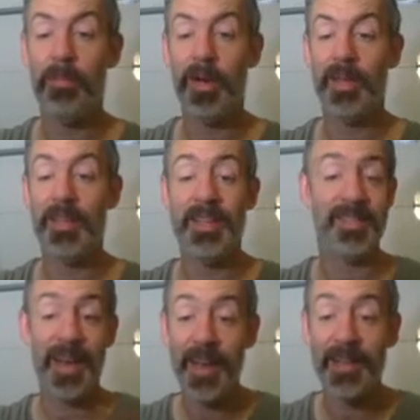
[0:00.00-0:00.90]
but the
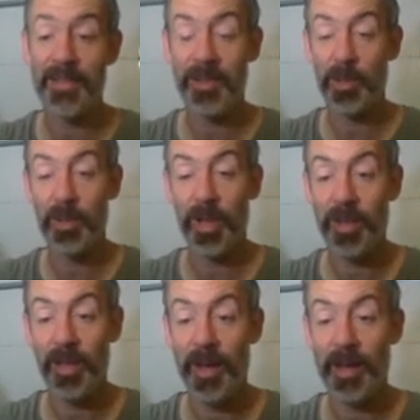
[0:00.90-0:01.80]
design is available
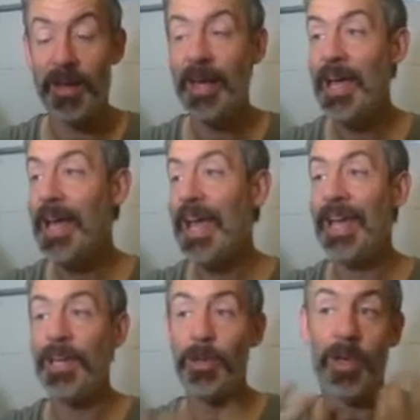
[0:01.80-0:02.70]
online
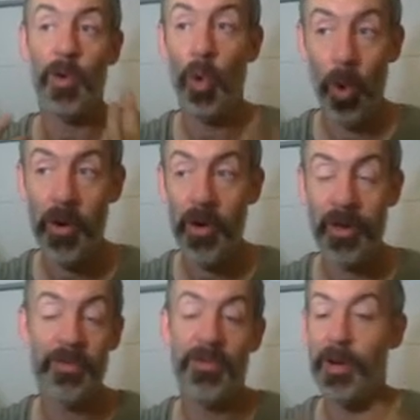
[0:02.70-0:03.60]
and you can order
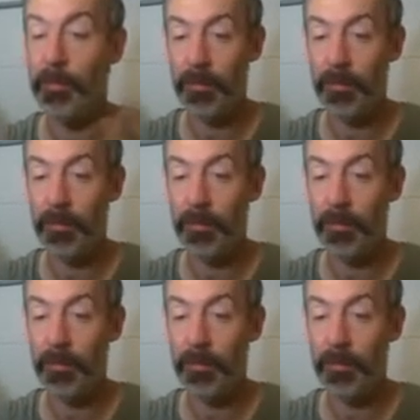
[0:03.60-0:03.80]
it from